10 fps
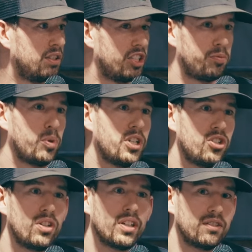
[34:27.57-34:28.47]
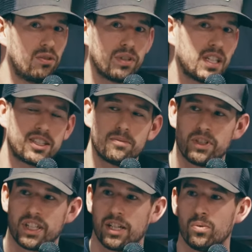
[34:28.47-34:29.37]
Just because you don't get something
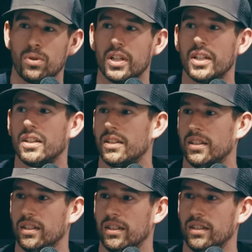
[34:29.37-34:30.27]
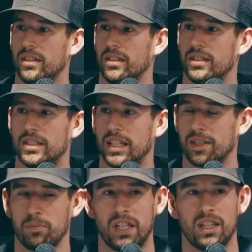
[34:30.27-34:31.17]
on day one
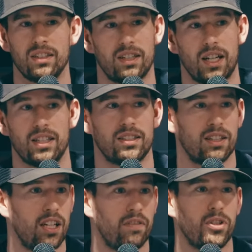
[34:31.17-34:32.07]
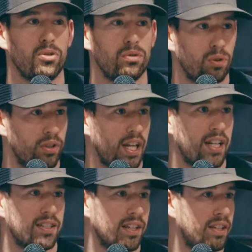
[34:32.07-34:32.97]
doesn't mean God doesn't love you, or that
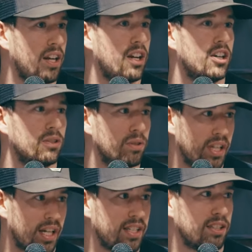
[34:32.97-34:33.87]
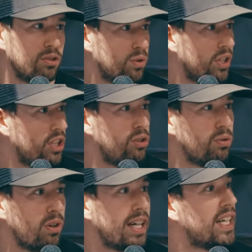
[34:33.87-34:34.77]
he's not there, or that he's ignoring you,
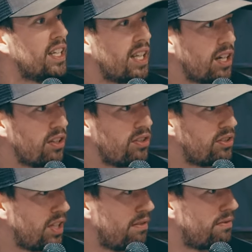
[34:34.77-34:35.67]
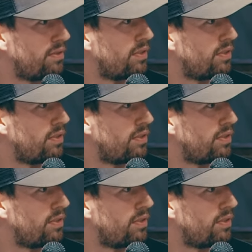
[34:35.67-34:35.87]
or any of that other stuff.